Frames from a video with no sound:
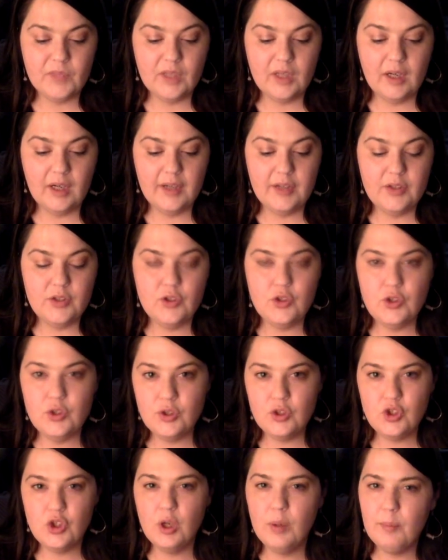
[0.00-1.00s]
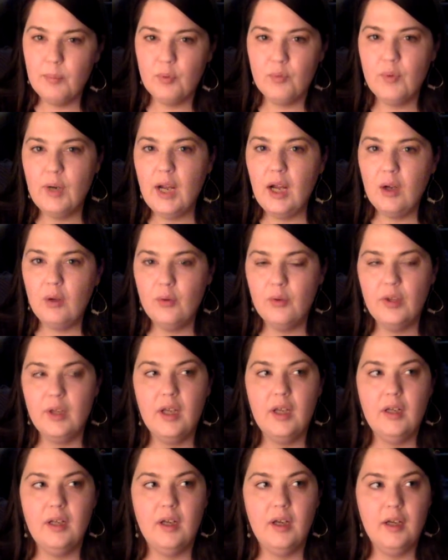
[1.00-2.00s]
I jump around
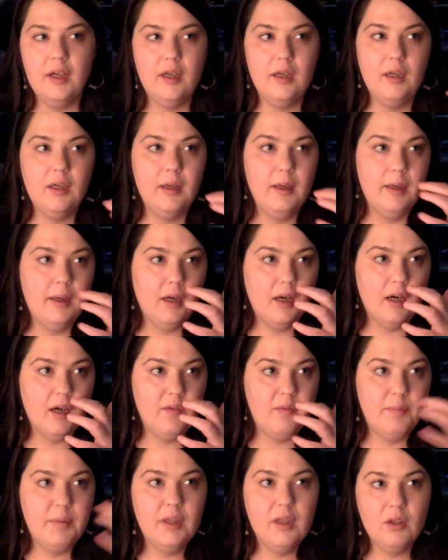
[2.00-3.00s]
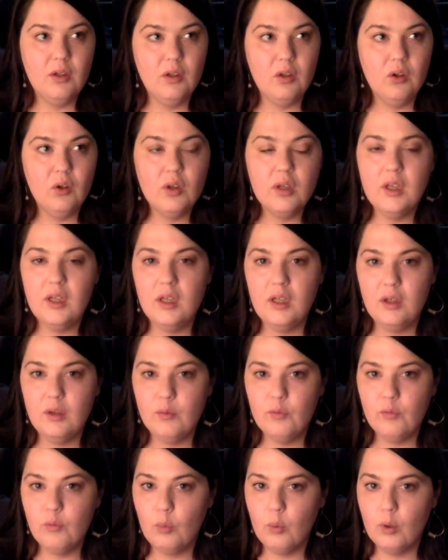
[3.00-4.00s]
and I've been looking
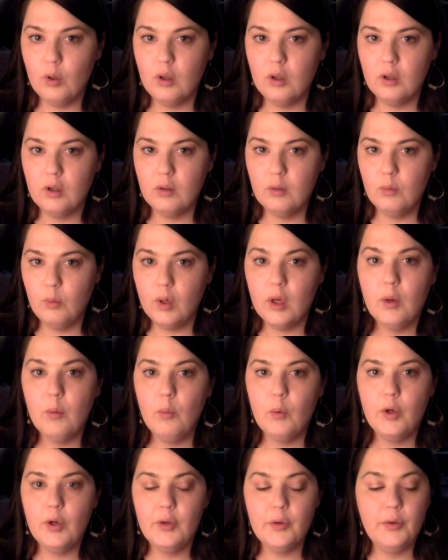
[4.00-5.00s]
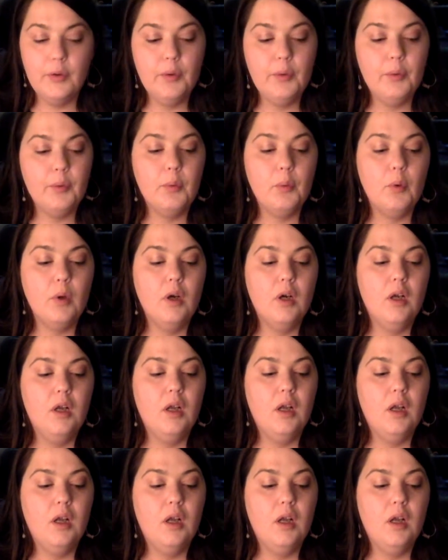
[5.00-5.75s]
for what I want to do,